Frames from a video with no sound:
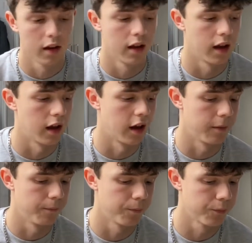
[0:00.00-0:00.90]

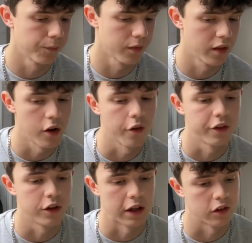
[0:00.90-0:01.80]
There are a few
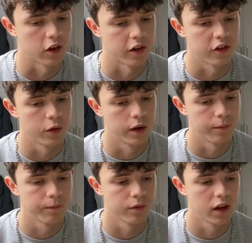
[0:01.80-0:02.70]
downsides to it.
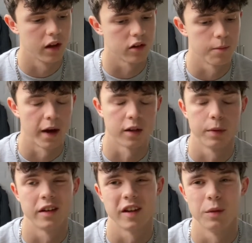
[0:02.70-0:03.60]
Is
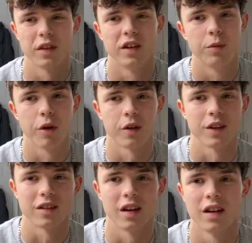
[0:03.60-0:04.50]
compatibility with the new
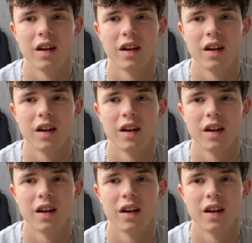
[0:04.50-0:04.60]
processor.